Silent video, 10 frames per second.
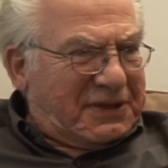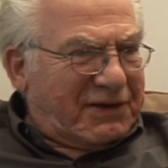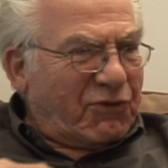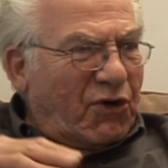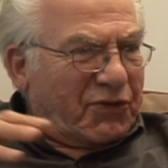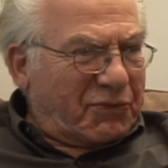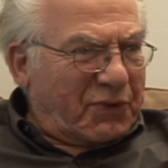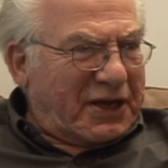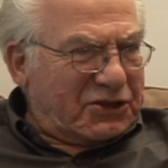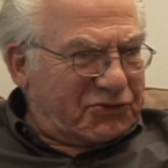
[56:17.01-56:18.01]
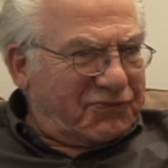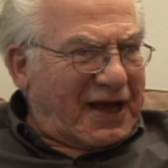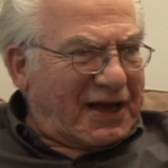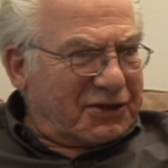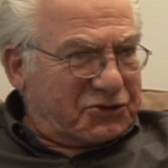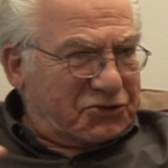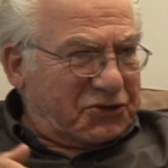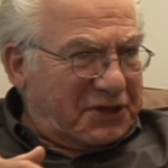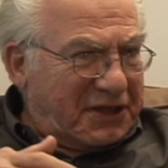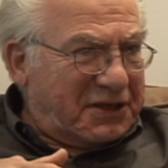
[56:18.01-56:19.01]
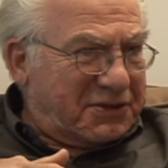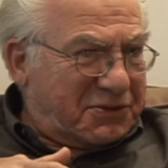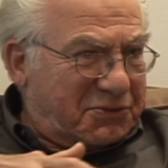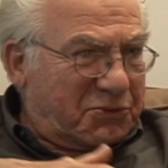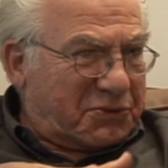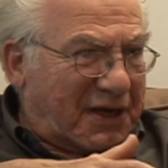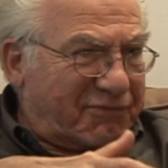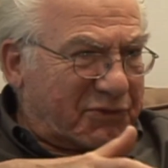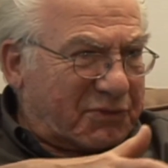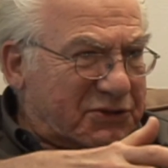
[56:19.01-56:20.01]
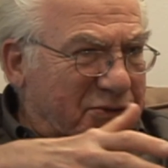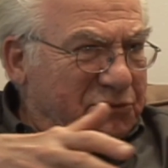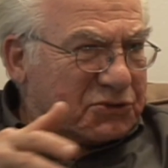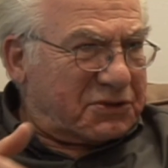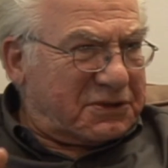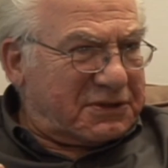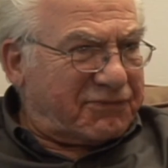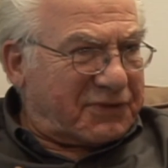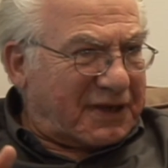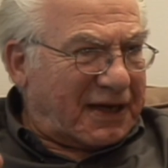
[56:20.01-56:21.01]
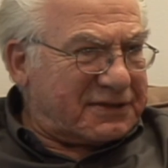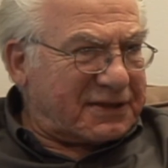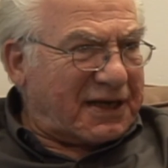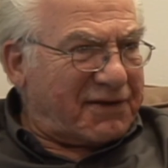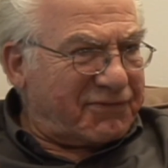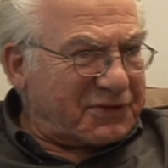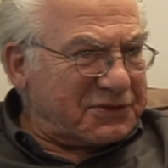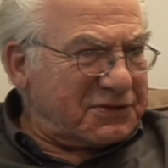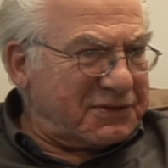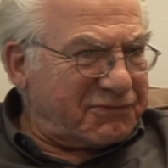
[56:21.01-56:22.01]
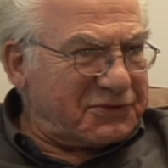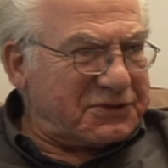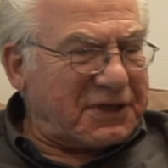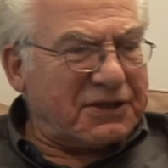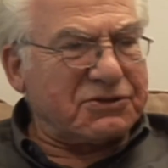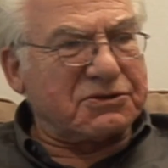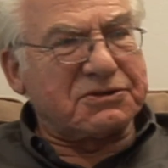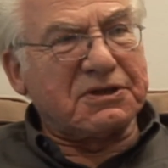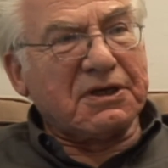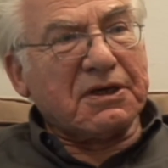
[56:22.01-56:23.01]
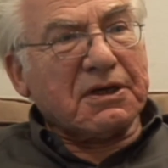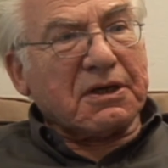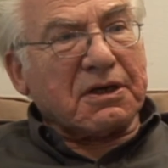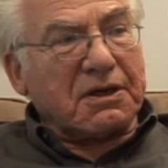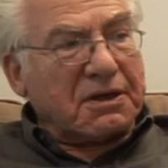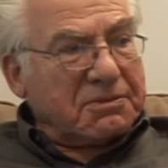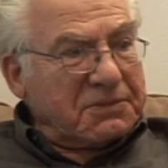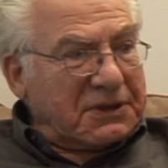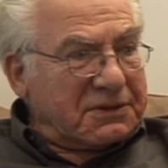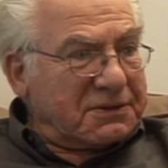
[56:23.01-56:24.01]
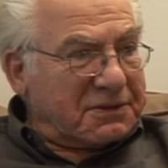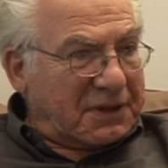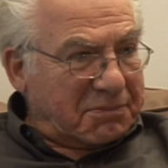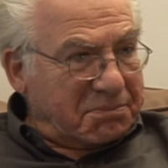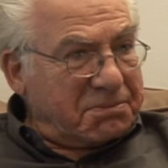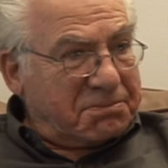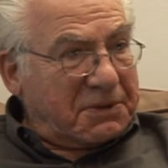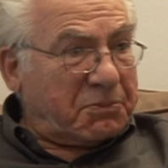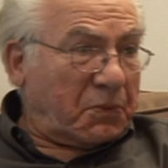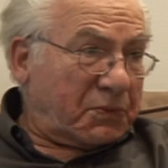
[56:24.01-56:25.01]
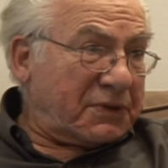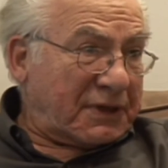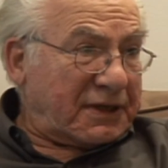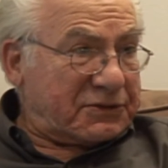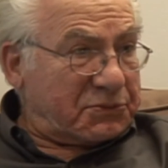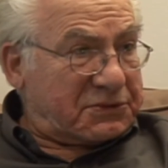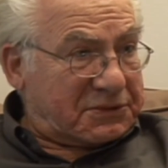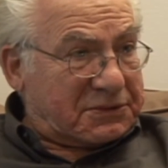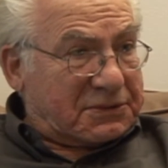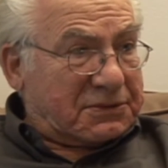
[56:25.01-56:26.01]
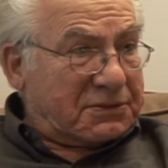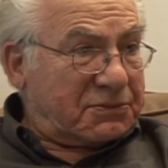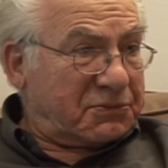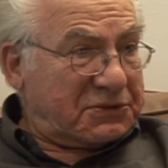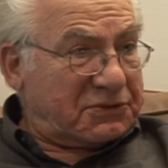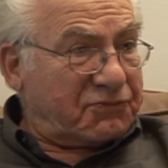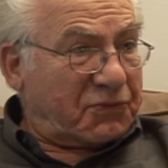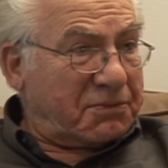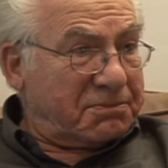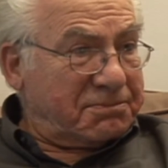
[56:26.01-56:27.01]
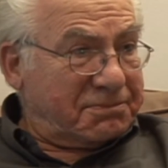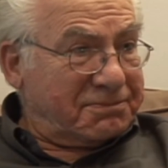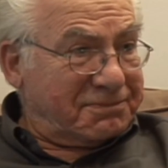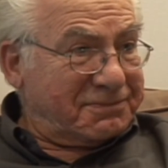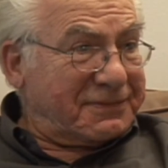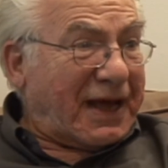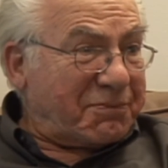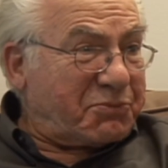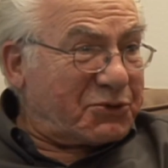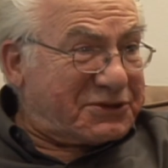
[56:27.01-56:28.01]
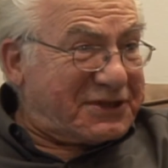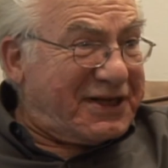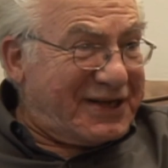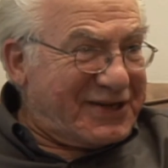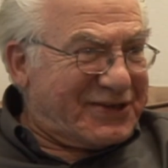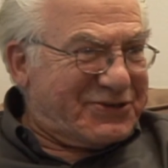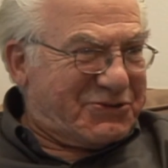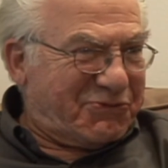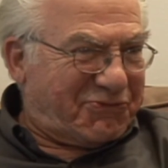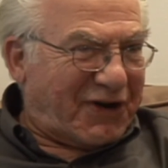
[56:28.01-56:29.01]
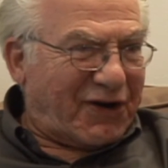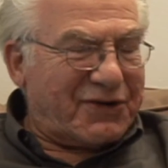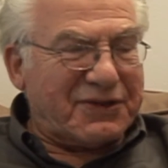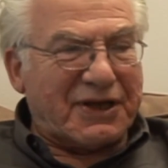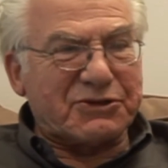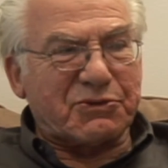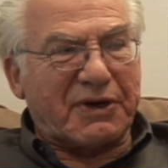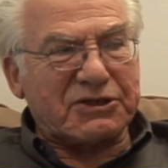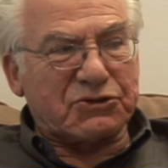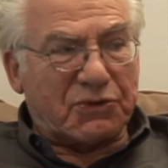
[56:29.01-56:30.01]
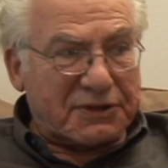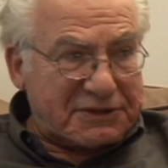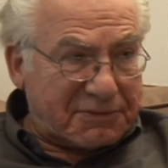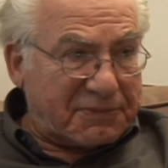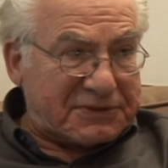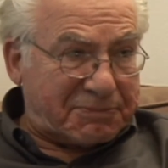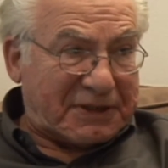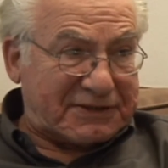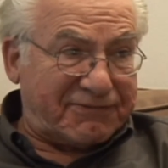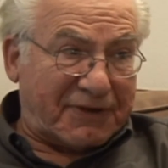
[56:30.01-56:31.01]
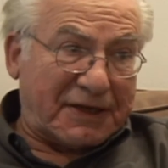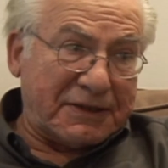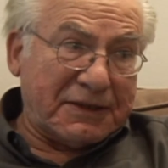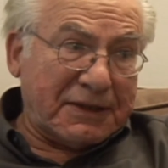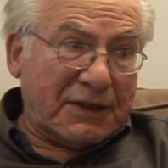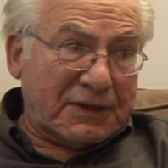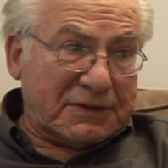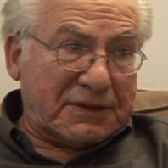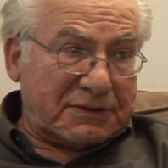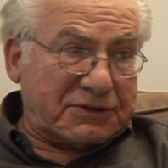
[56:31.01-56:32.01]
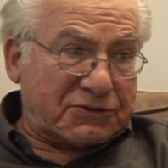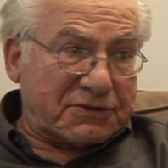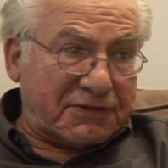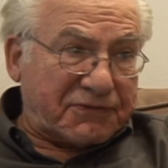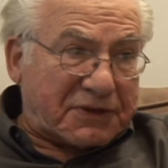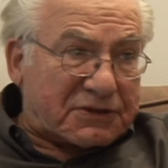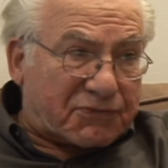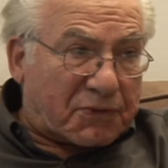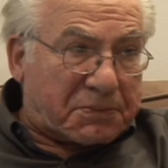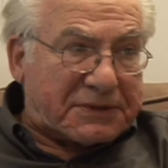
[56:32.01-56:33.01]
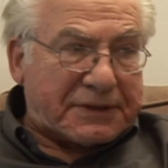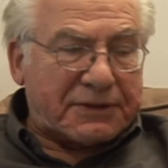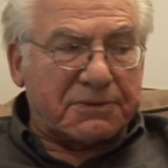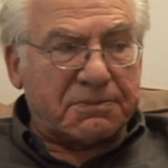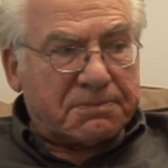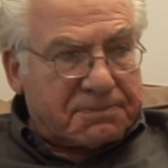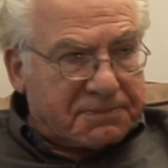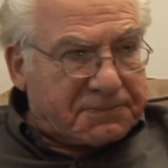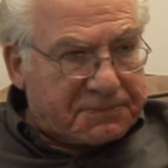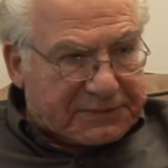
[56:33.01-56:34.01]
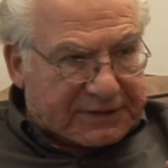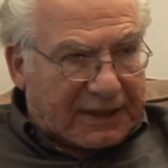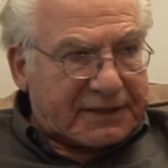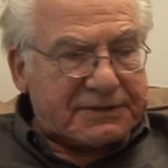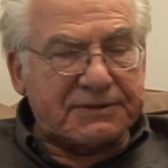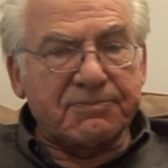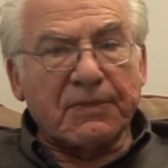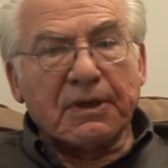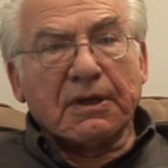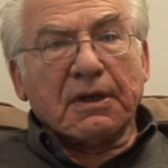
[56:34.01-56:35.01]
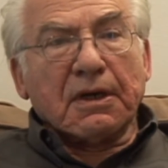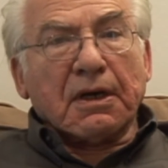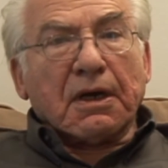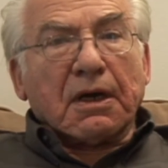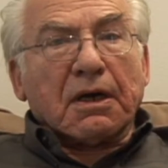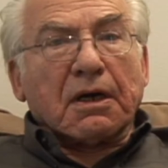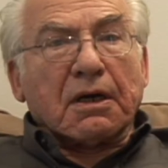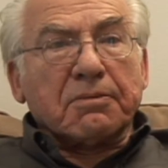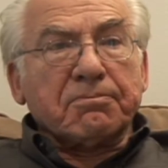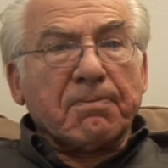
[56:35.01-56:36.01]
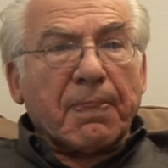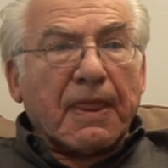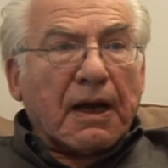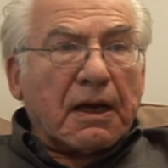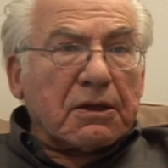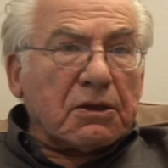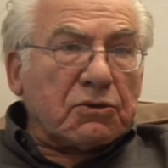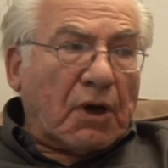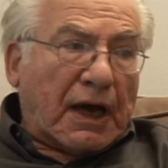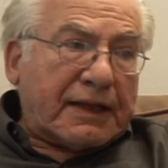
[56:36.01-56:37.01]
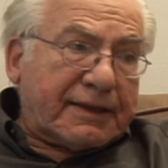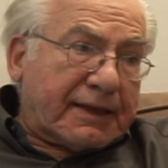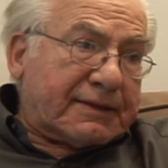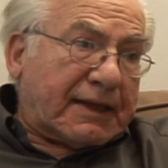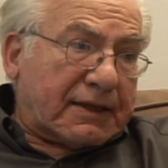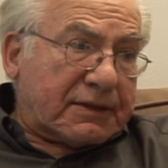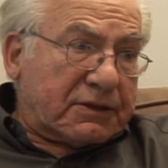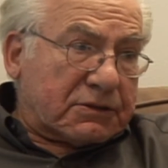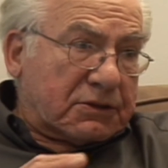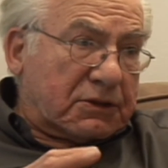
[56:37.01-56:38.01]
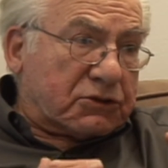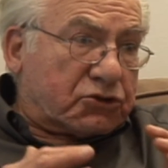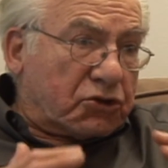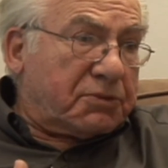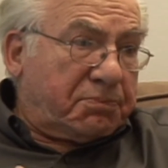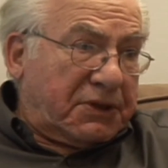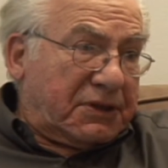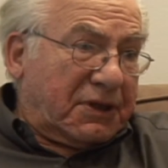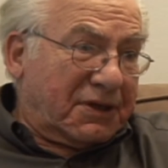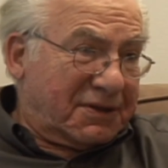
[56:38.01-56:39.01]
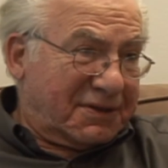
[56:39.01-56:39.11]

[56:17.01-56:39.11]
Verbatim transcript: have all the range of knowledge that you need to mm. do hmm. conflict resolution in different kinds of conflicts in different stages. Um, and that people realized was at least for not proceeding mm. too far in that direction, or at least to specify that the certificate is for a particular slice. Yeah. Um, no, I think that it, it should be